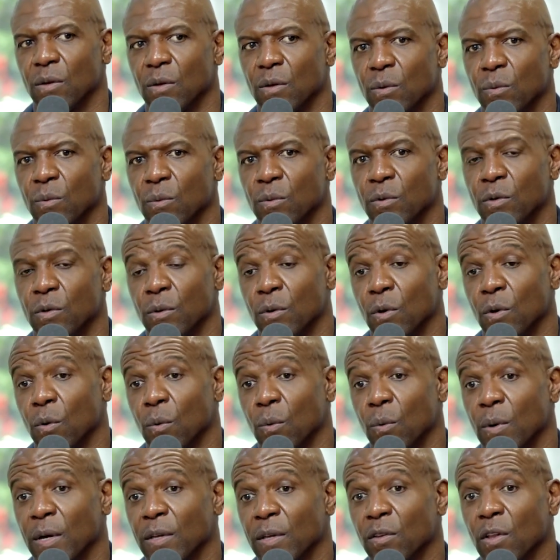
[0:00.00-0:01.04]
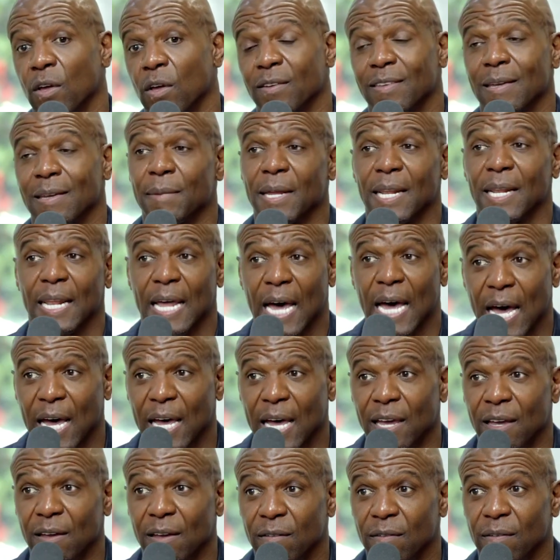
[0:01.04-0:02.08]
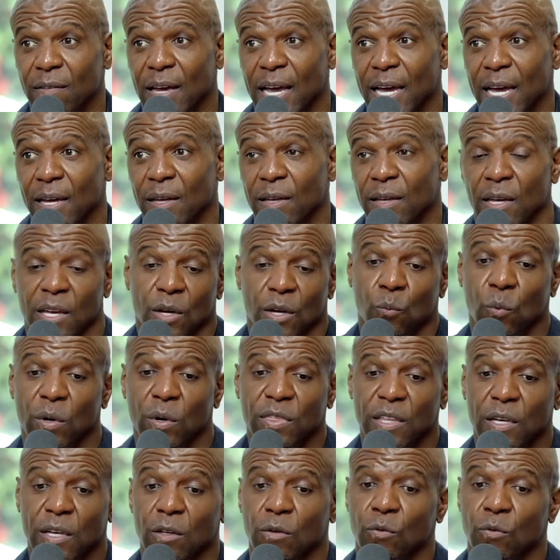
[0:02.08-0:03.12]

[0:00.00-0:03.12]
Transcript: you know as long as i'm alive I, one thing that's